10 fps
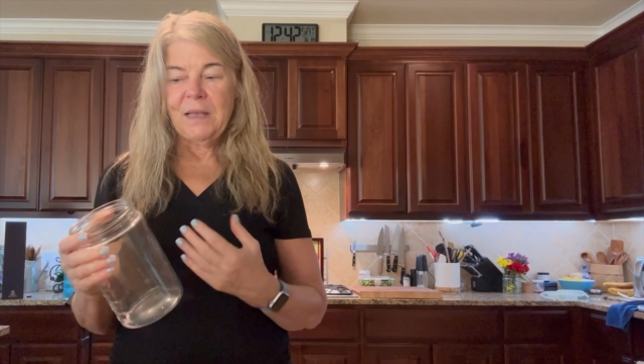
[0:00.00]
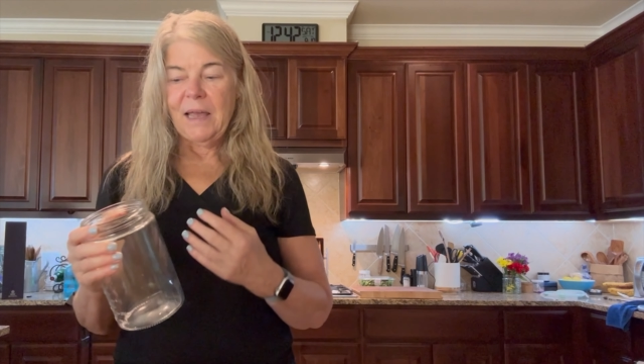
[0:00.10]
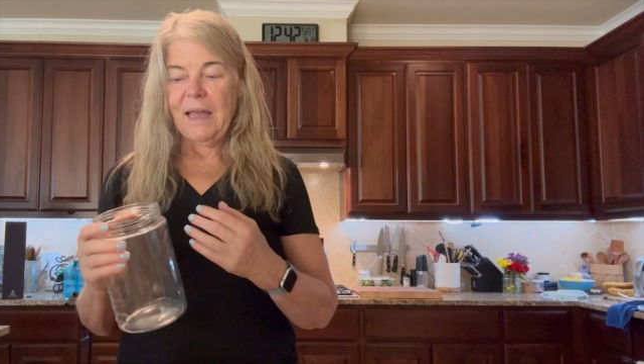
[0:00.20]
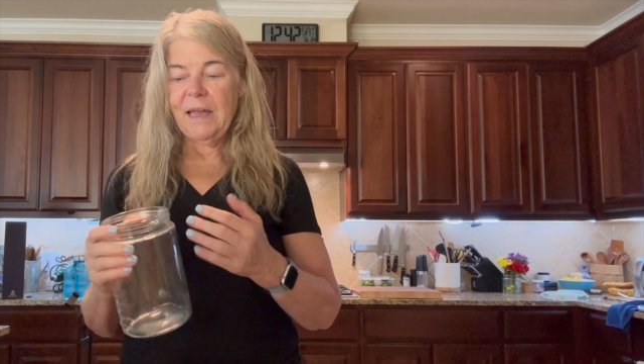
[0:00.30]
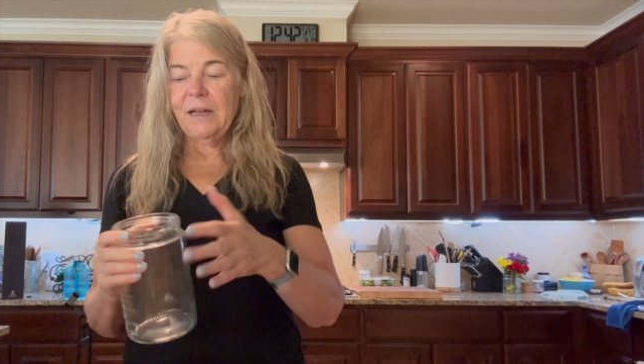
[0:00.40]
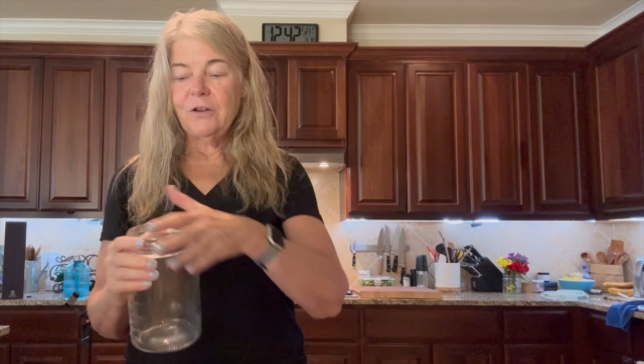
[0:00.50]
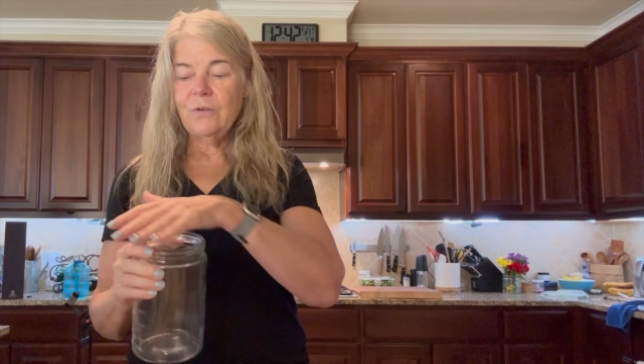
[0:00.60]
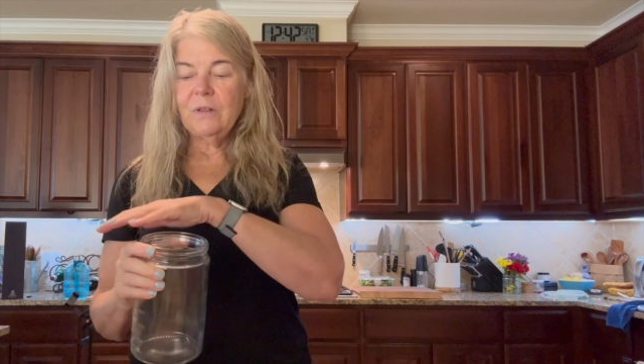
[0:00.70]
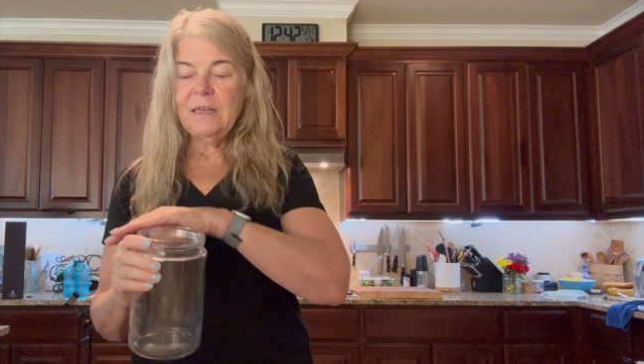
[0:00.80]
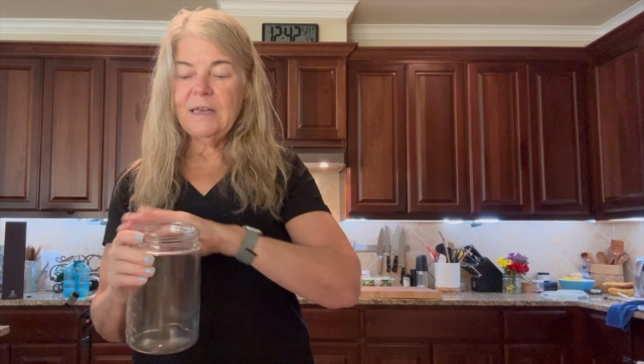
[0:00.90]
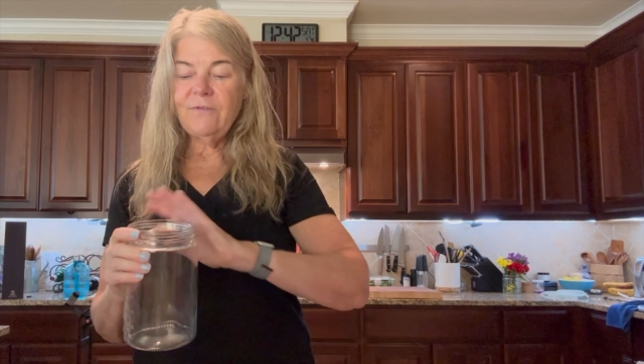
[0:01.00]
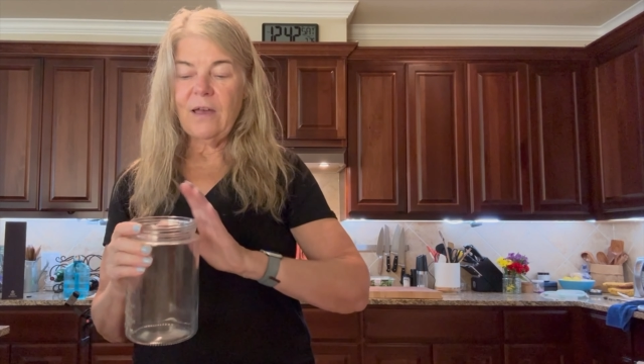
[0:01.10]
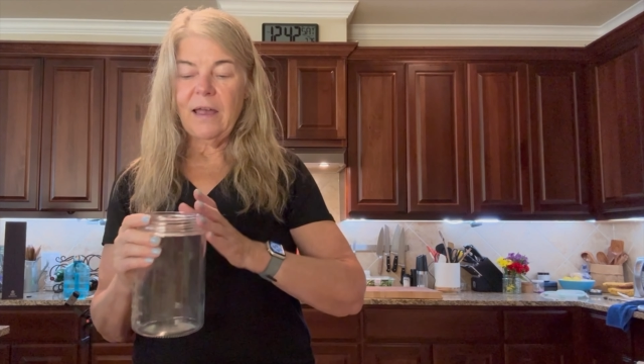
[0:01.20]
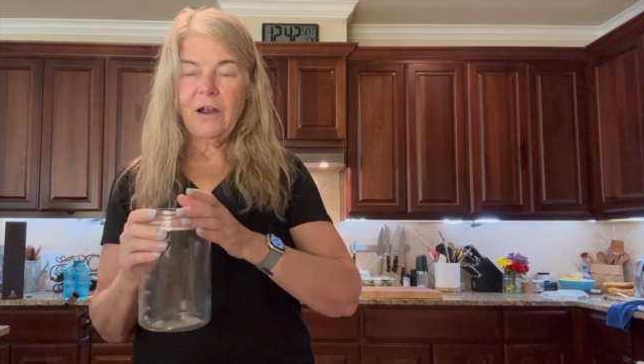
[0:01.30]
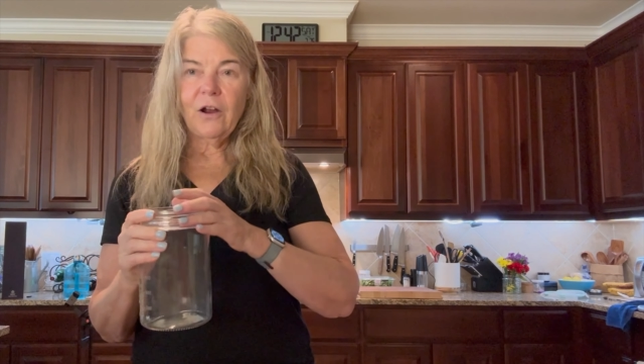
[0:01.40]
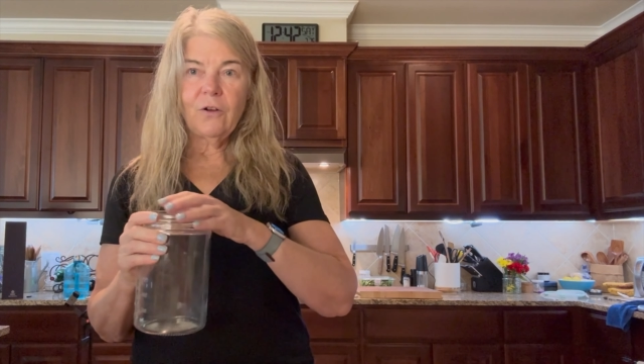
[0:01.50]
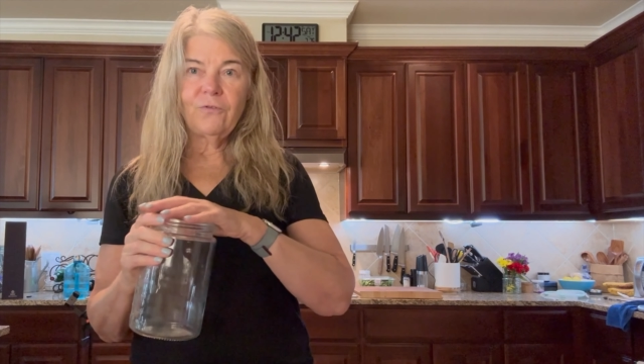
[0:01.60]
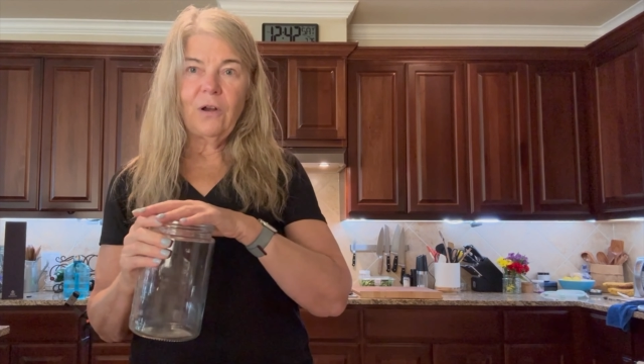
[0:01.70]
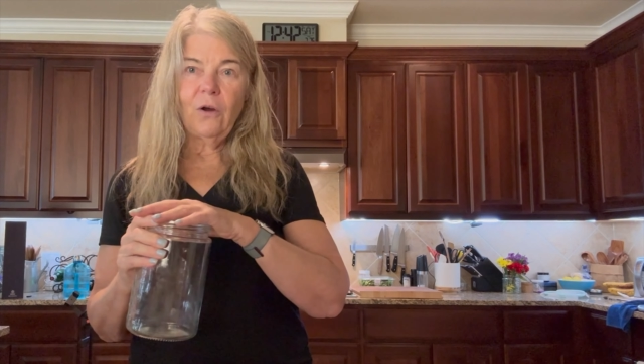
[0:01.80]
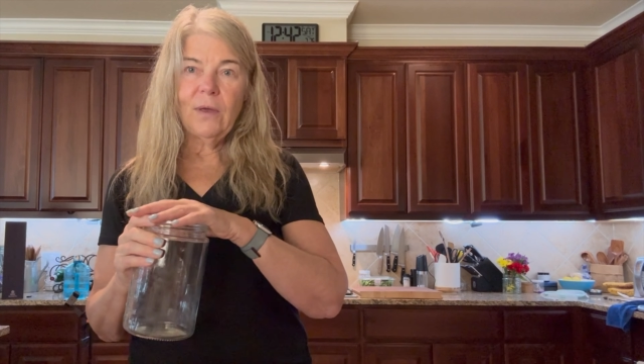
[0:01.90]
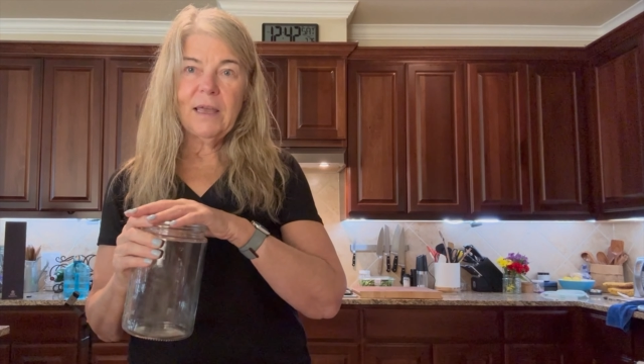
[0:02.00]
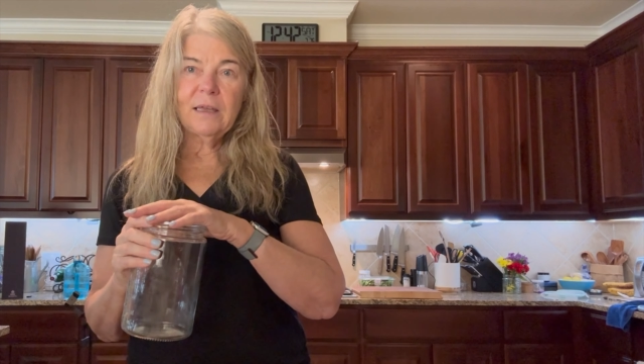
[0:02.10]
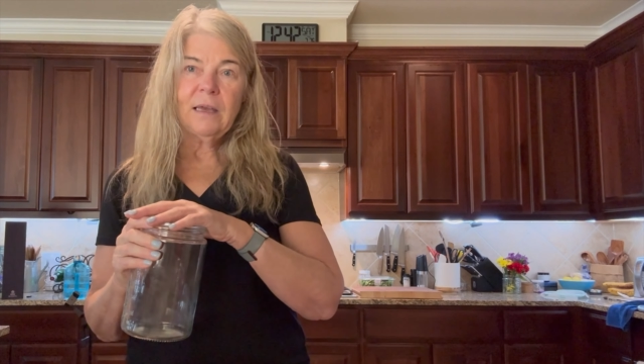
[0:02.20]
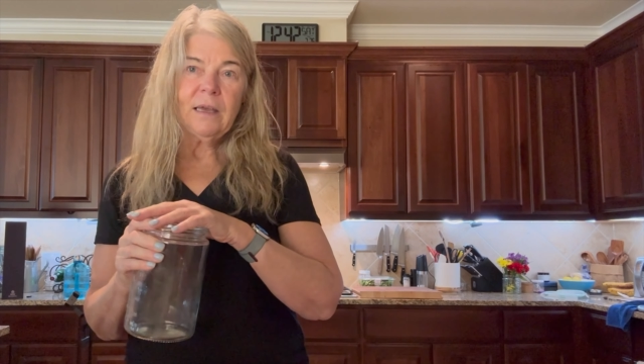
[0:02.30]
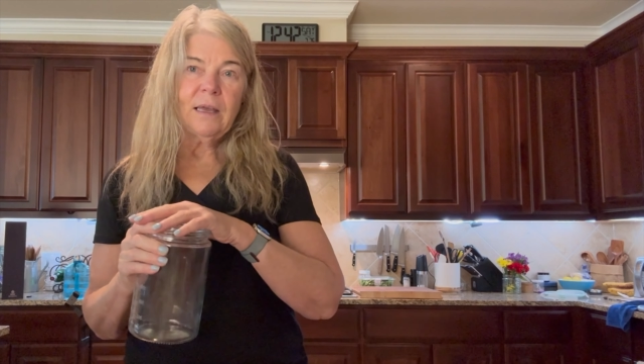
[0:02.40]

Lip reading: And you leave air flowing